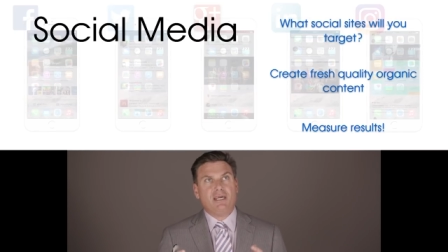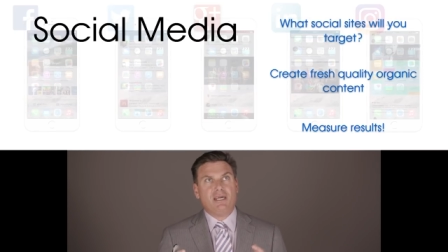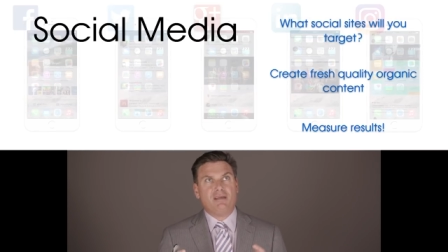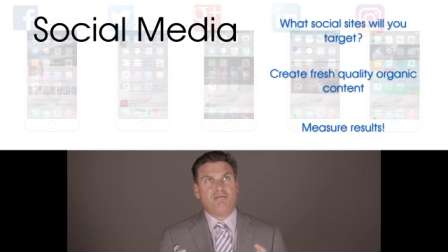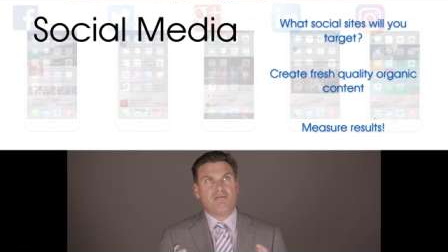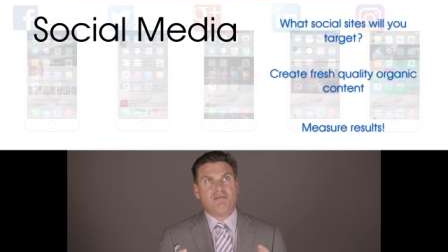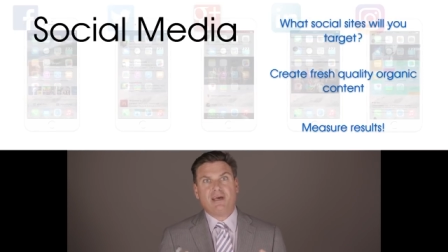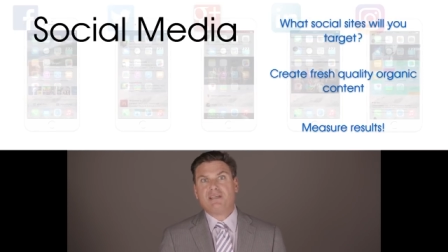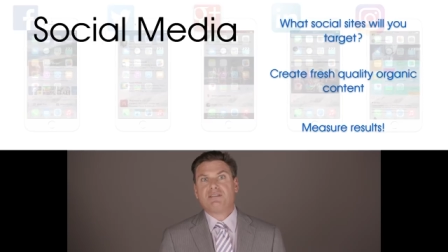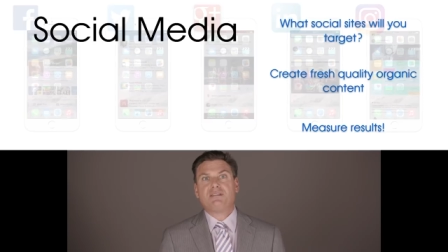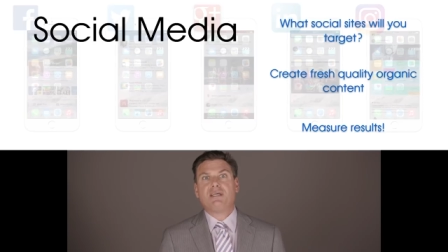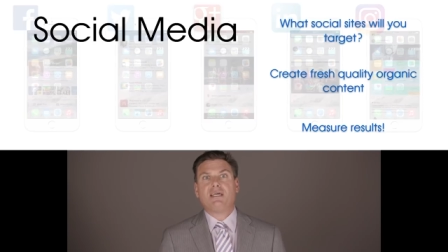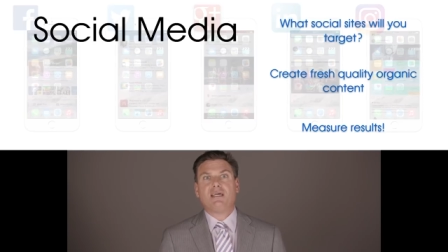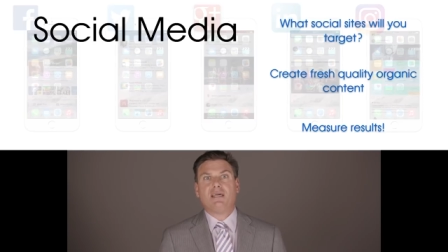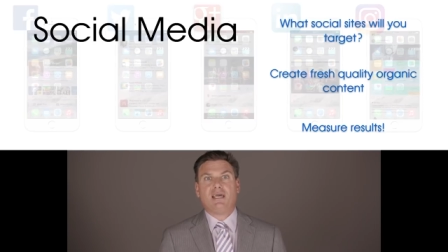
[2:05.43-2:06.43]

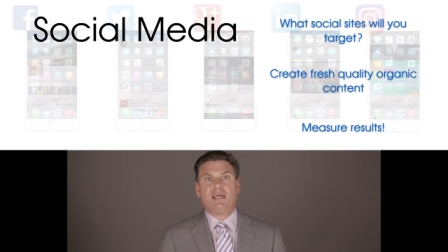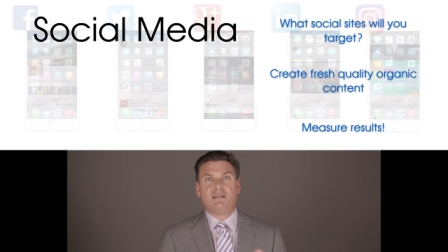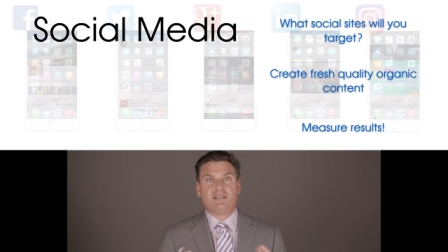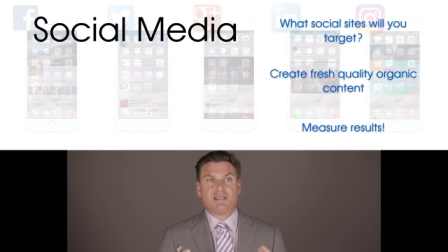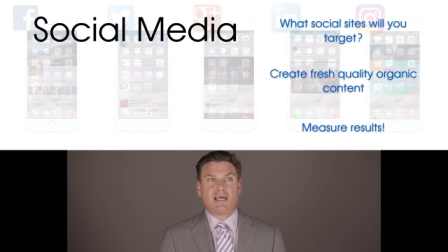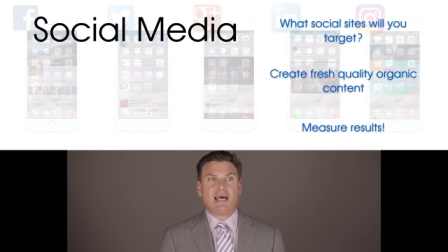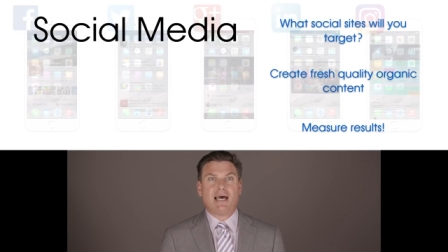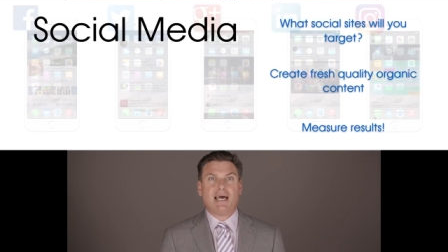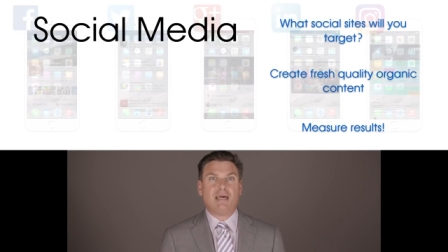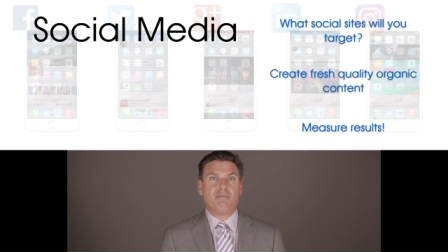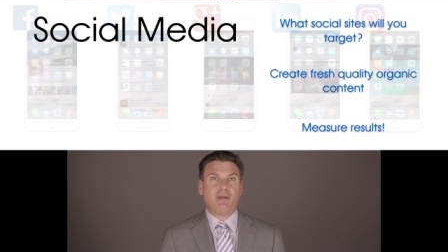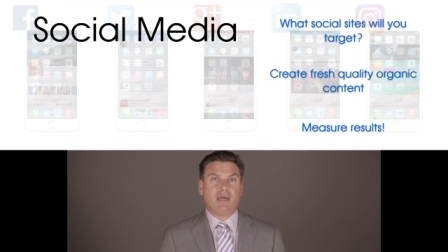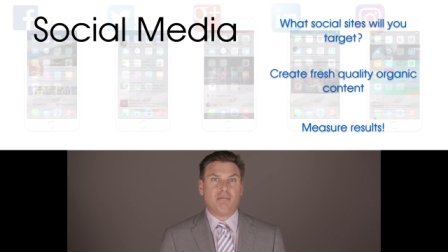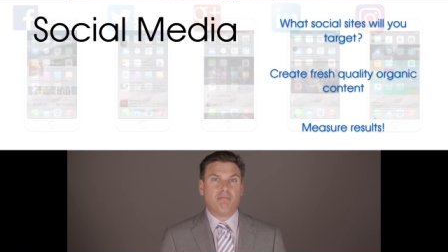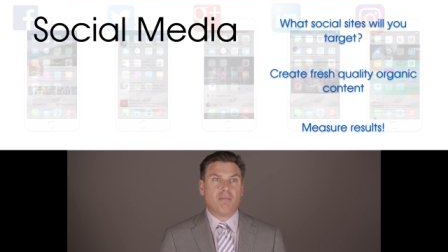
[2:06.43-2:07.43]
investing and
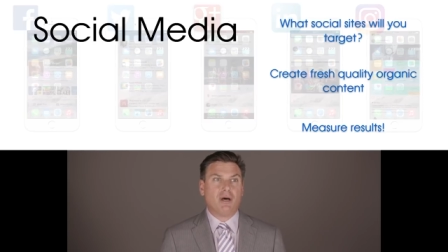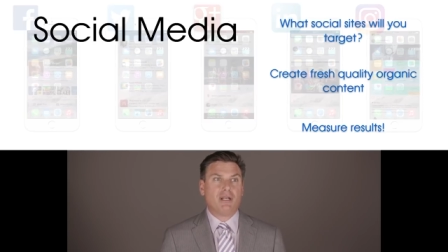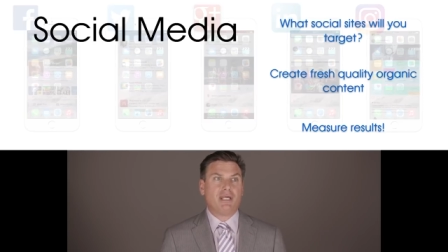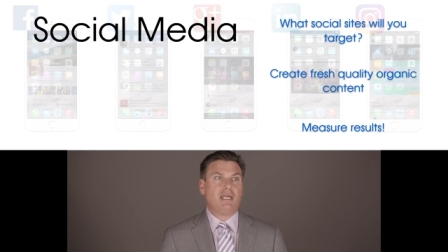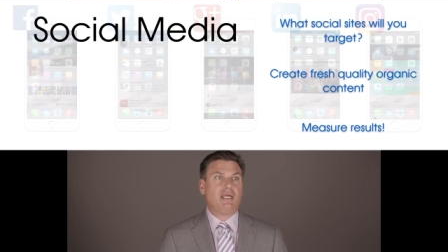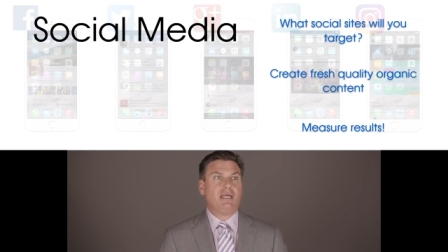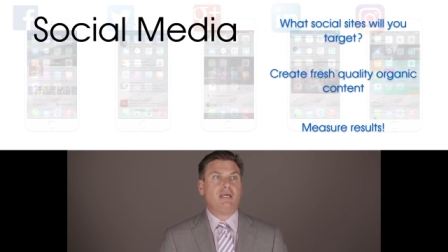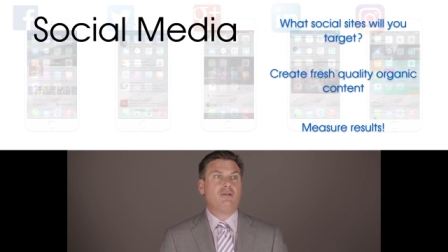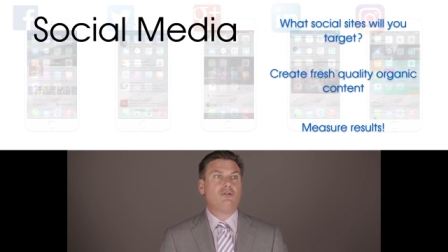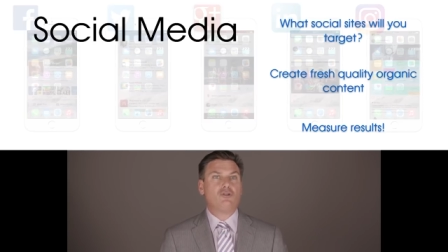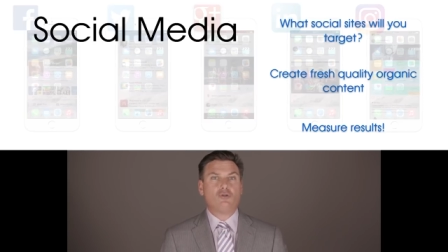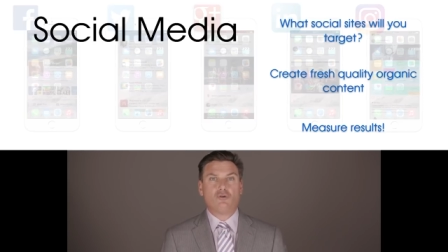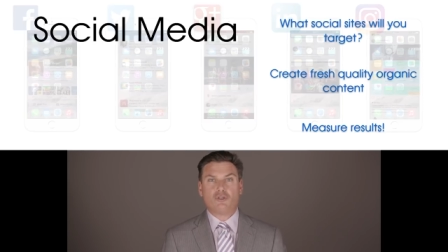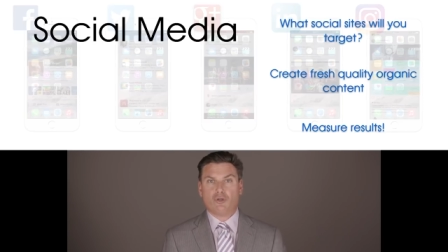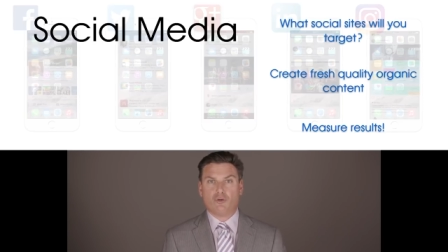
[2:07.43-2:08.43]
time and money
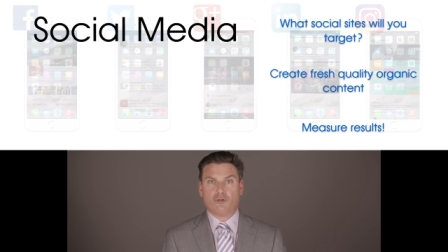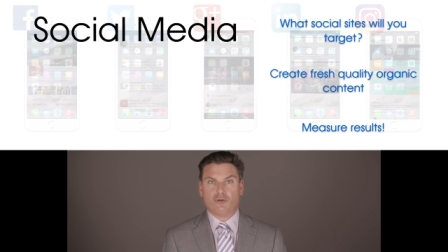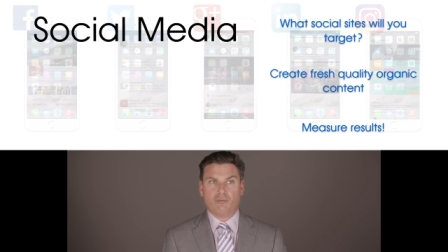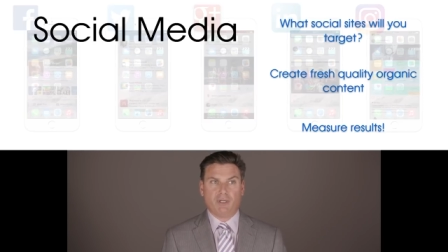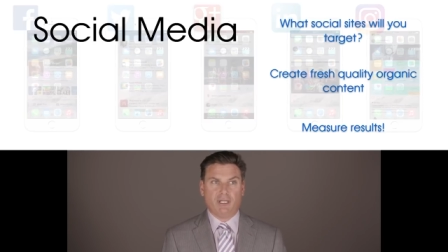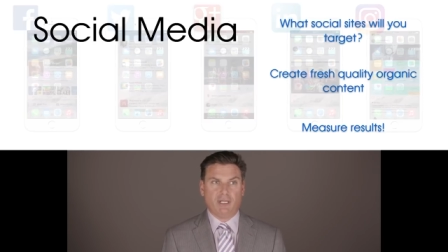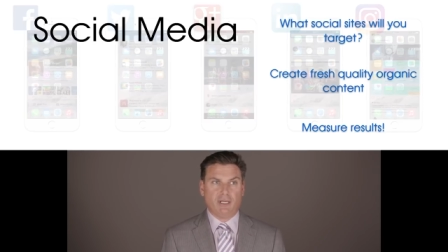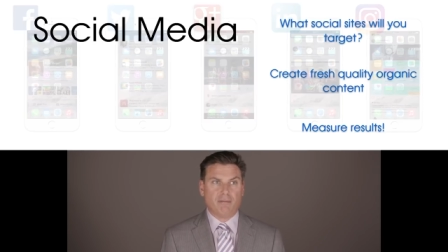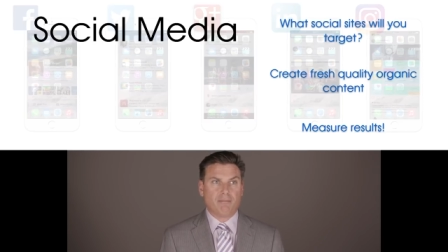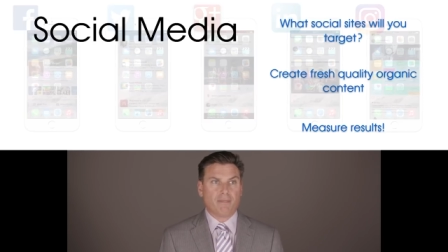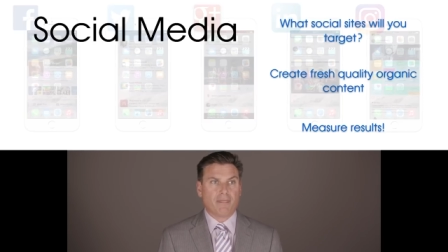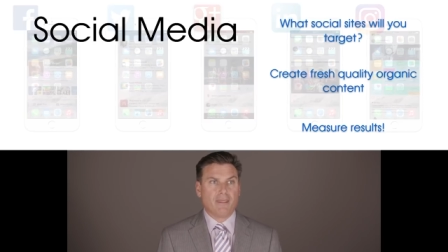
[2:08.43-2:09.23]
into social media.